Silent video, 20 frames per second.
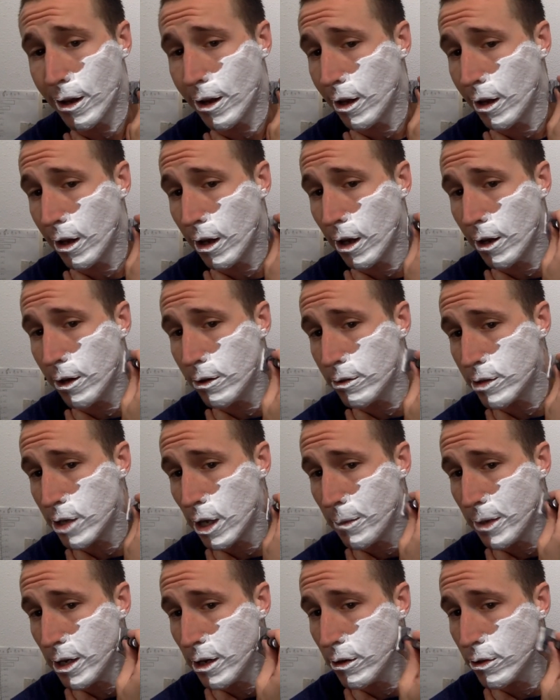God knows how
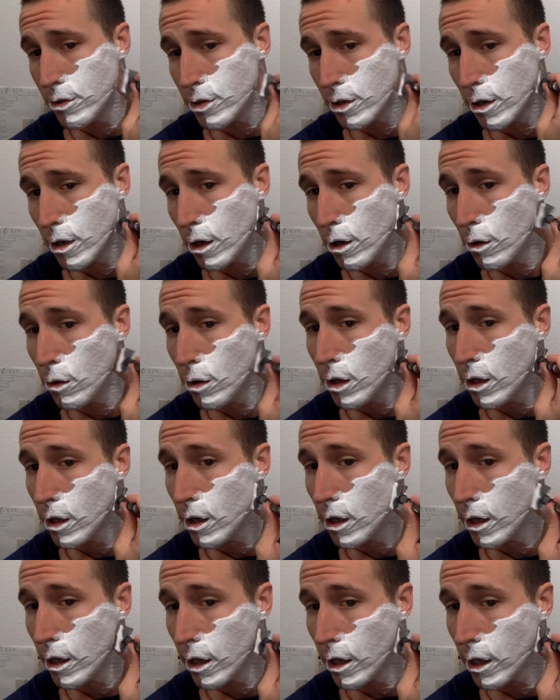many years ago.
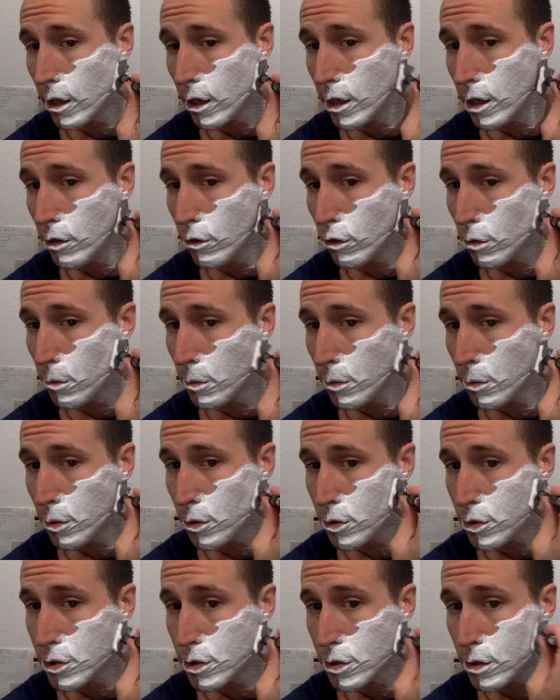And he
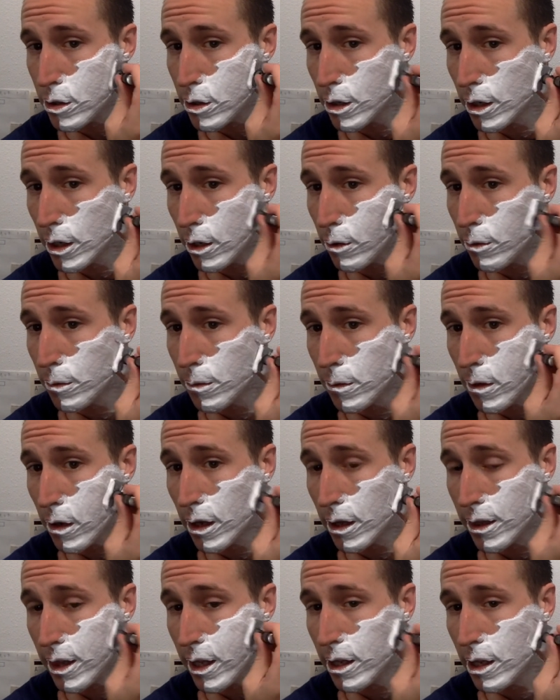remembers,
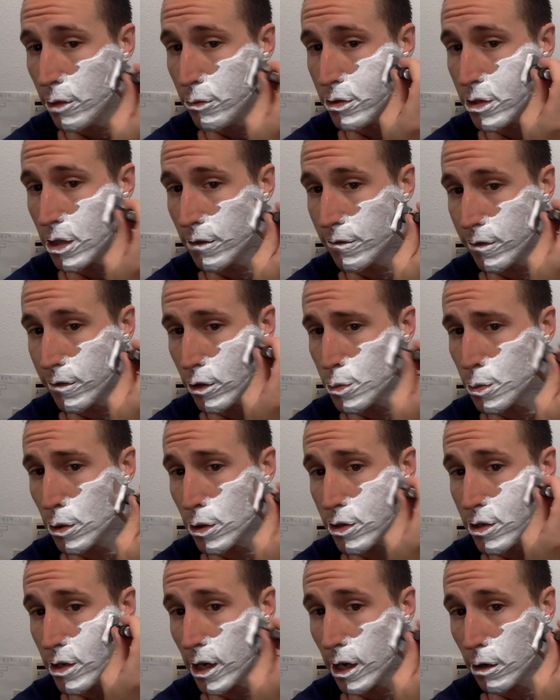he was the first
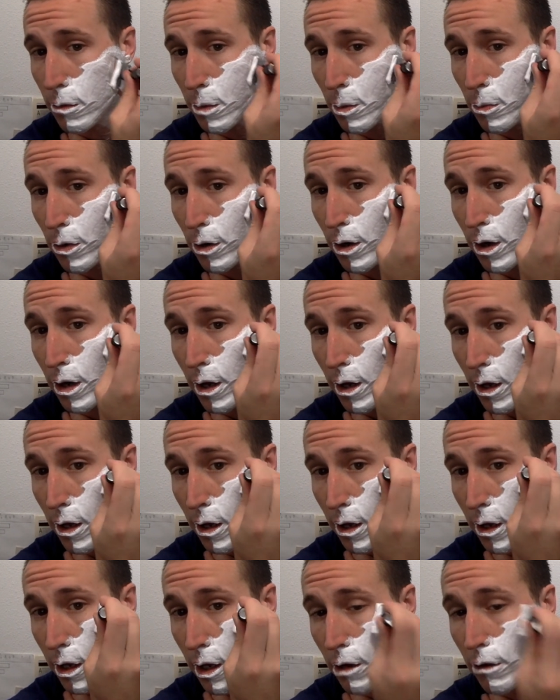person I remember
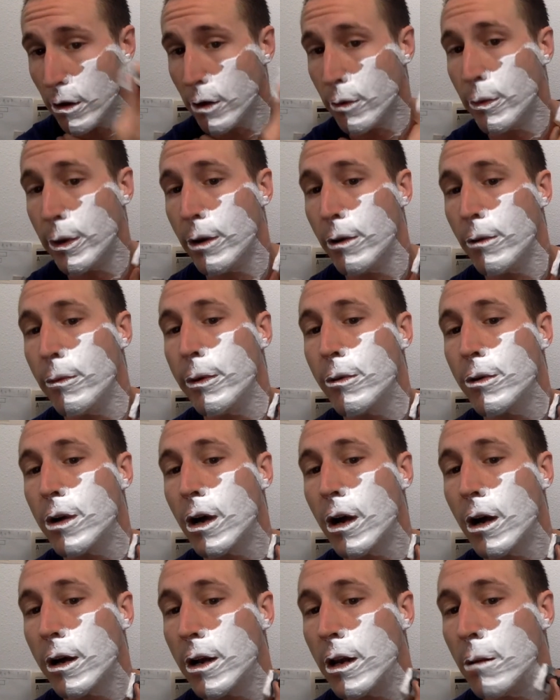hearing. We were
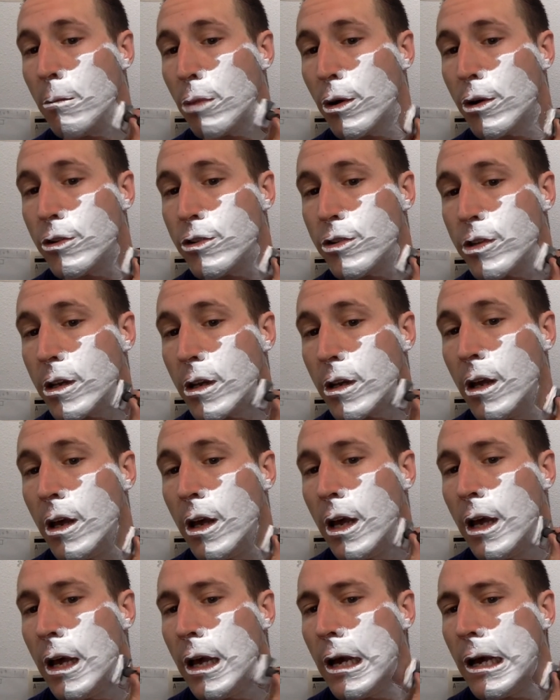talking in person.
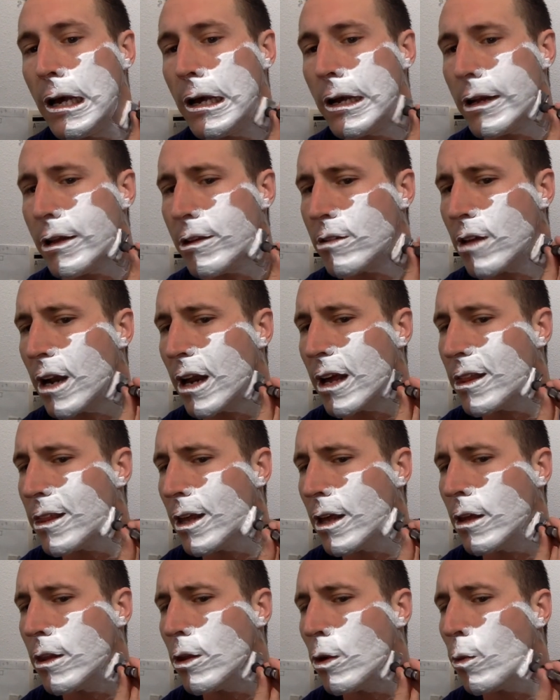And he said, I
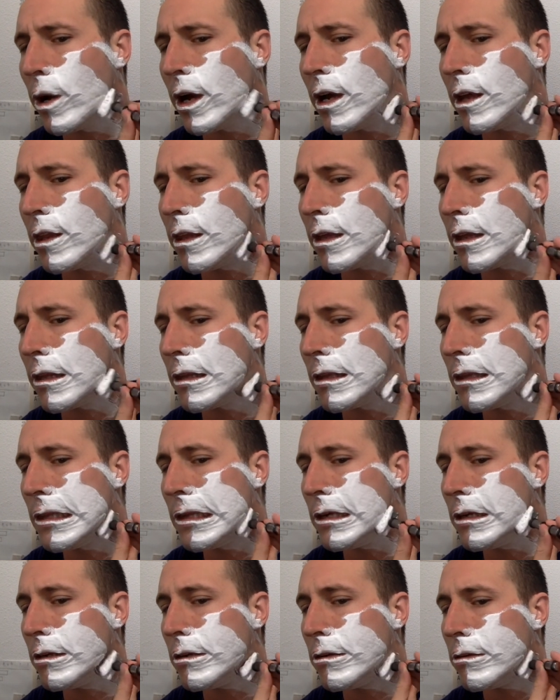think the way that
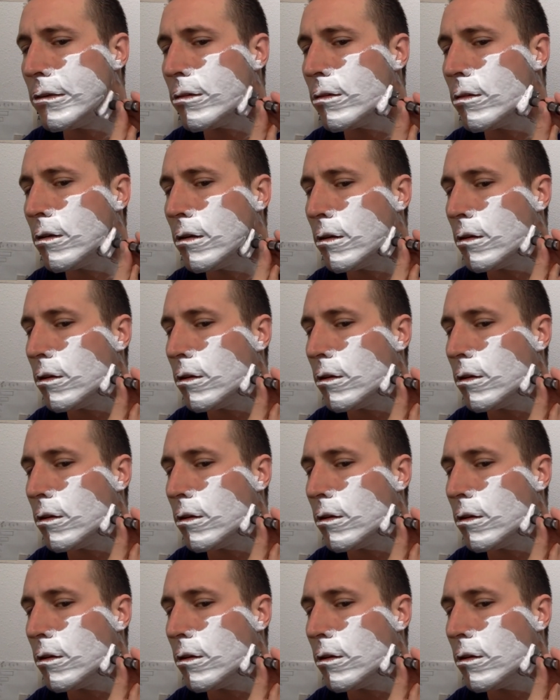these